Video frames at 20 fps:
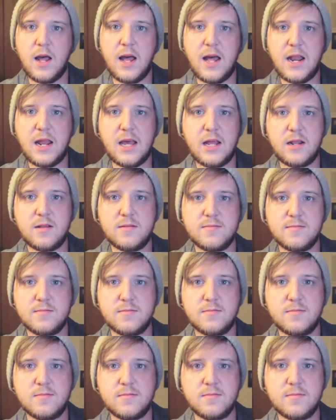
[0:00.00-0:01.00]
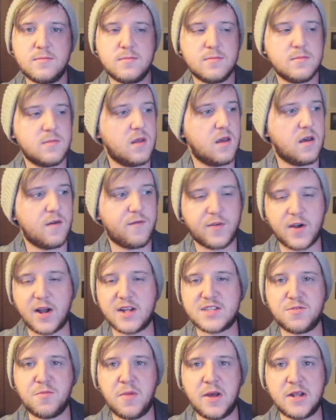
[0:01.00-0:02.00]
Edit.
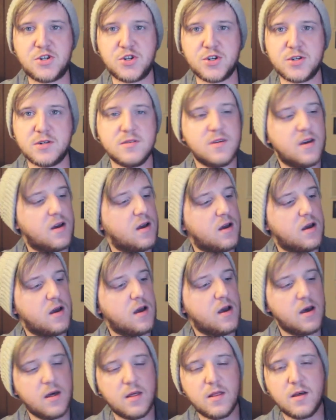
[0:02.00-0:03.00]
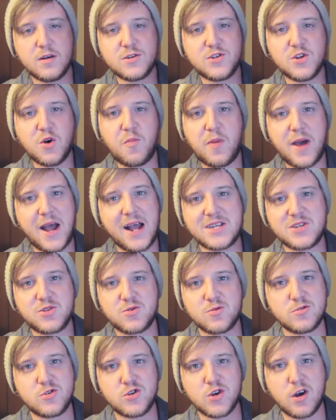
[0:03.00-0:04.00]
Forgot to mention, there's no
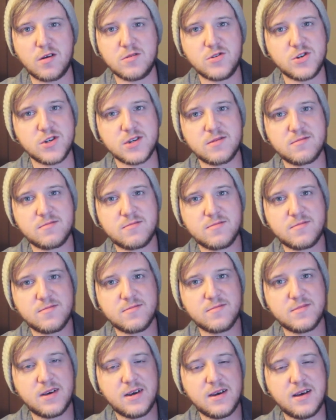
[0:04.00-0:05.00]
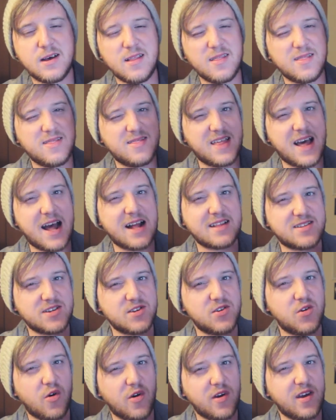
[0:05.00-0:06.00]
pass-through charging. That's
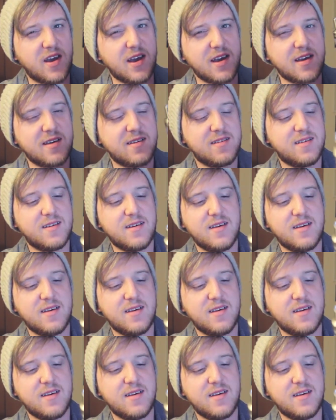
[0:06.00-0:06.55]
annoying.